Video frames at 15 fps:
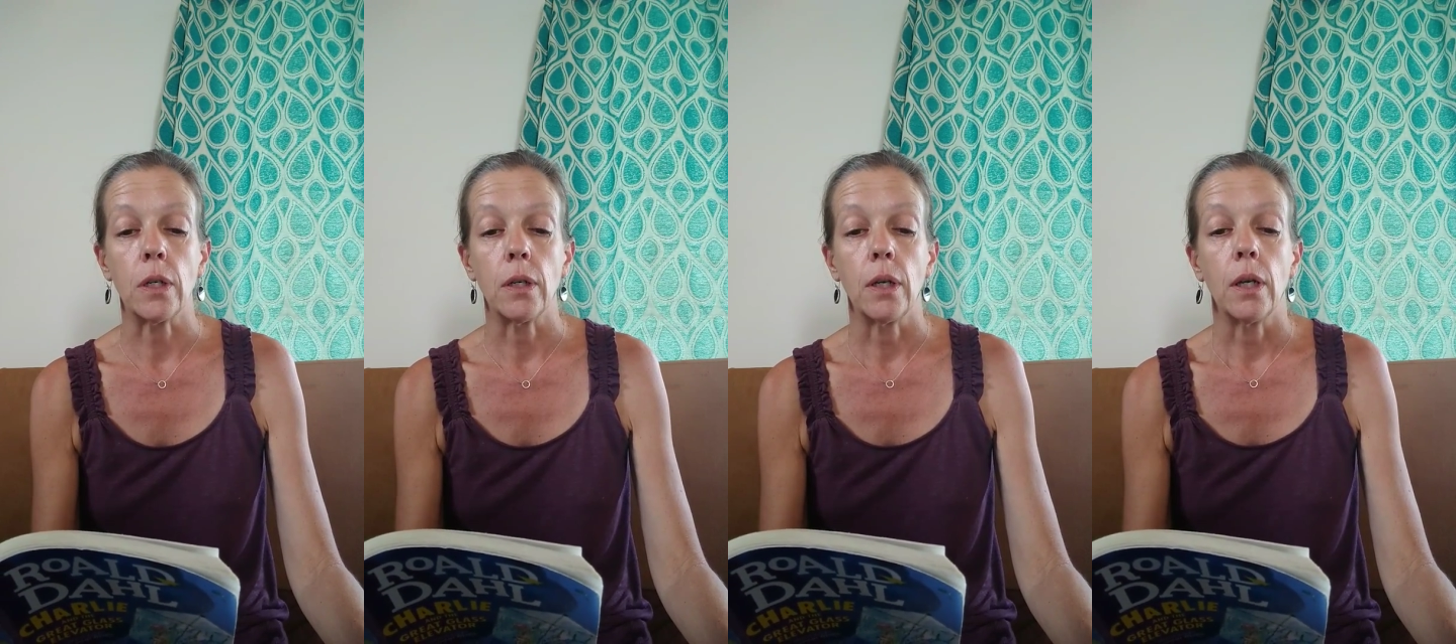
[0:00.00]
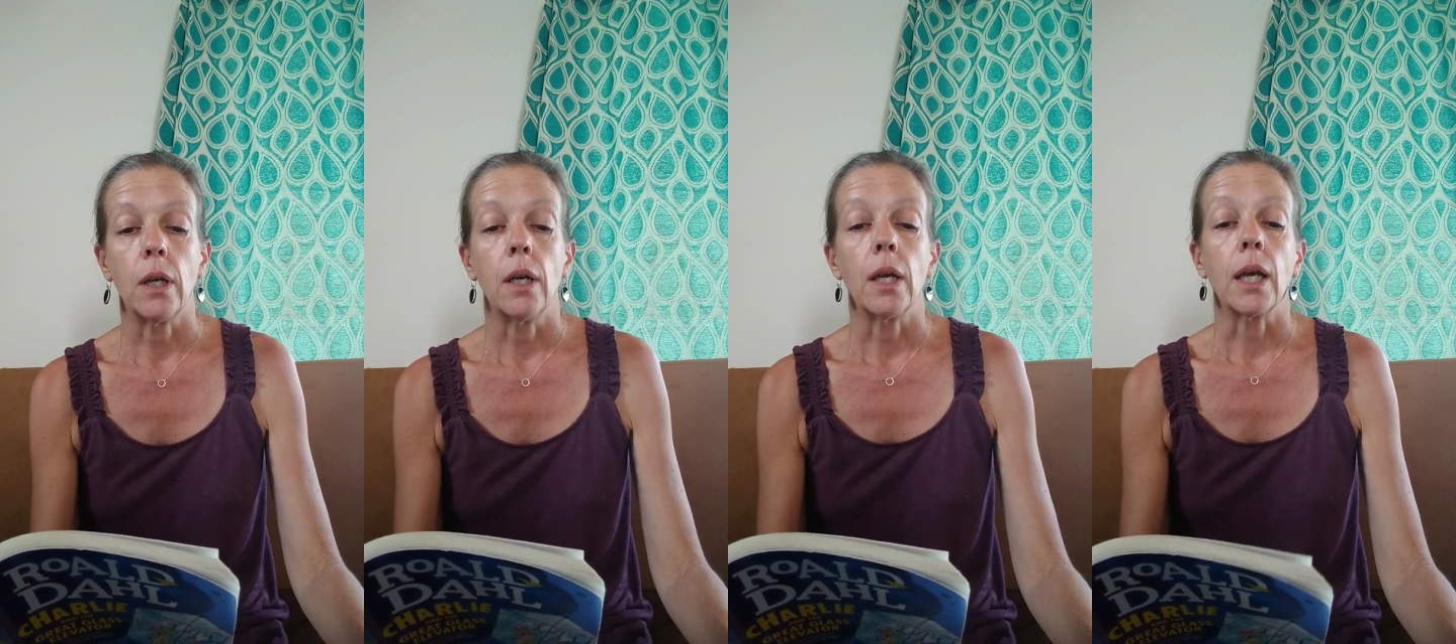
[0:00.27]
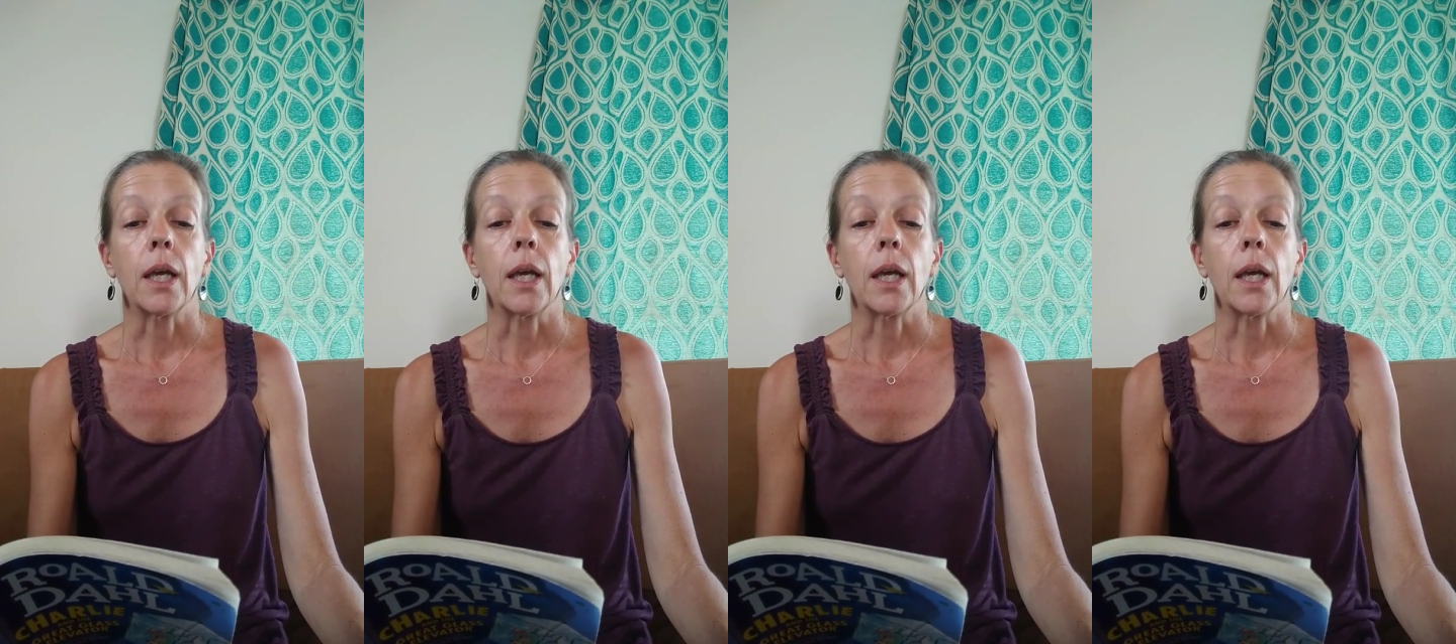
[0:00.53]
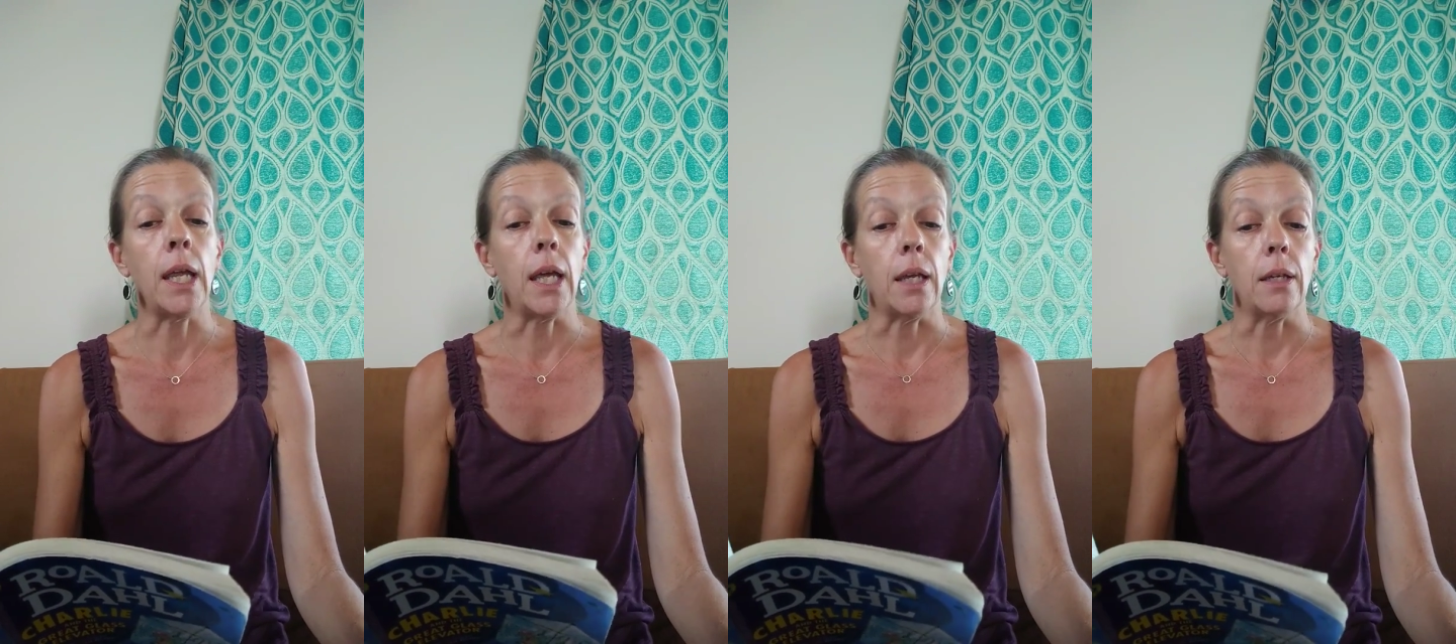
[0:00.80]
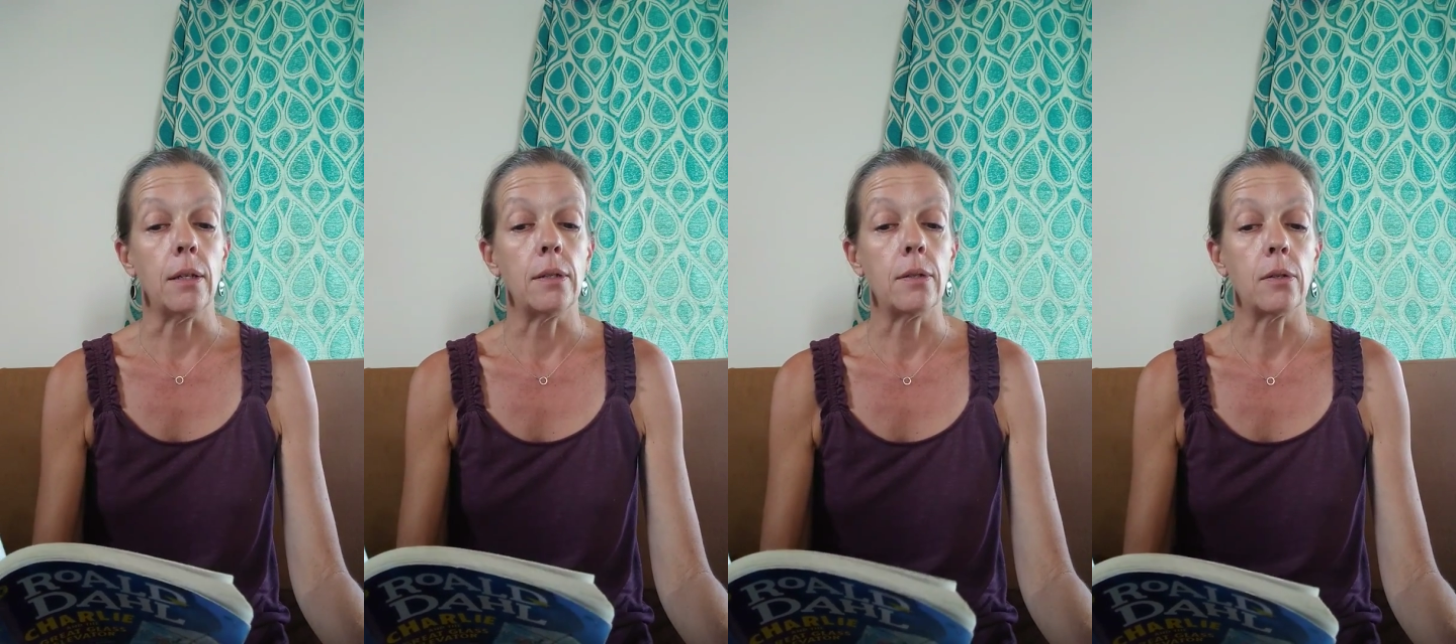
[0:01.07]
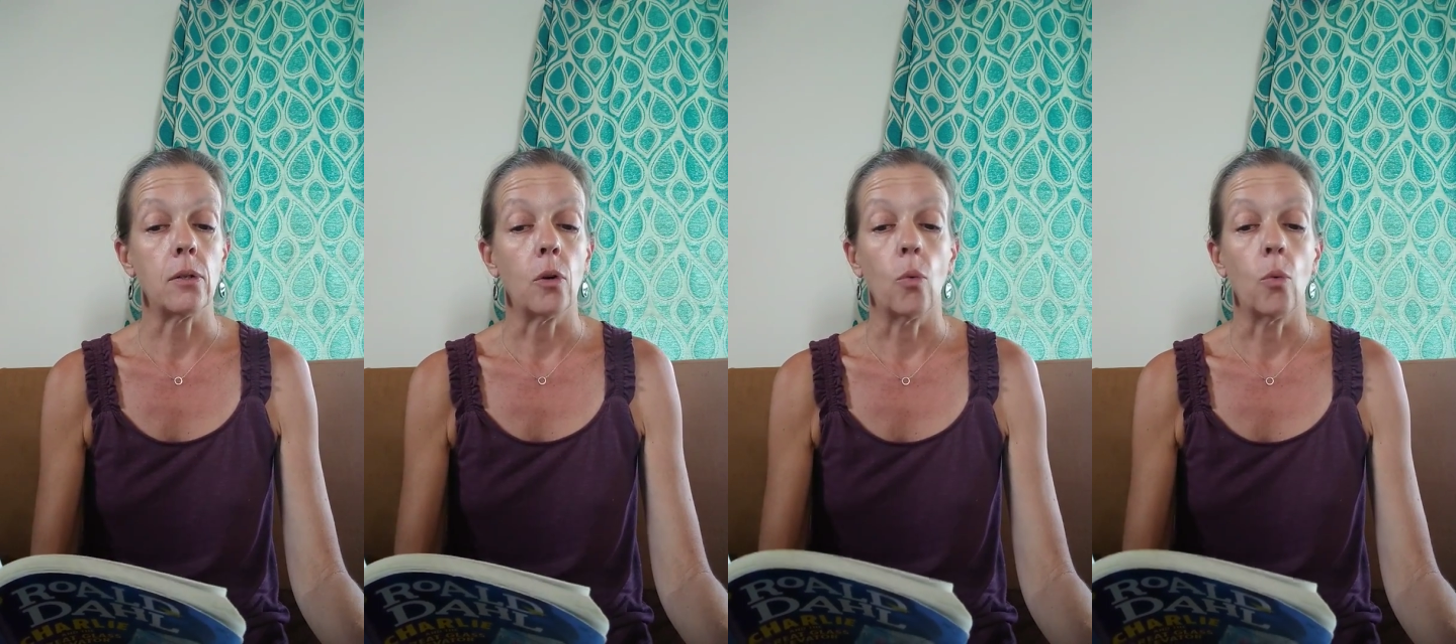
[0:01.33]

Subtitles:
get sizzled up completely